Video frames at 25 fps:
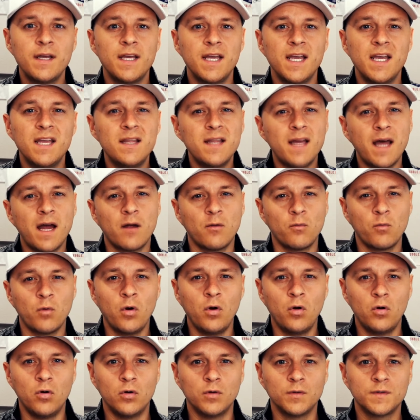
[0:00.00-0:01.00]
in that
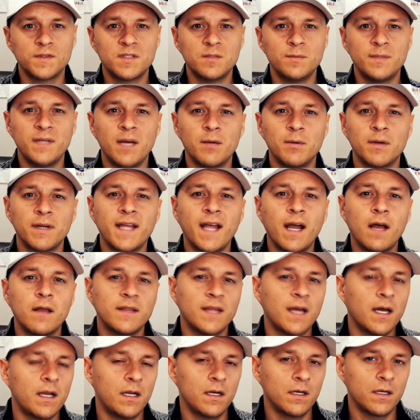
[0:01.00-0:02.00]
role to be able to
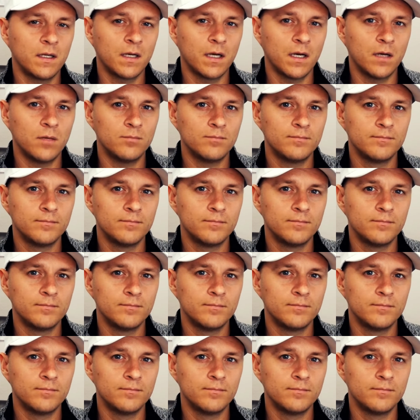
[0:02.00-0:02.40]
count that income.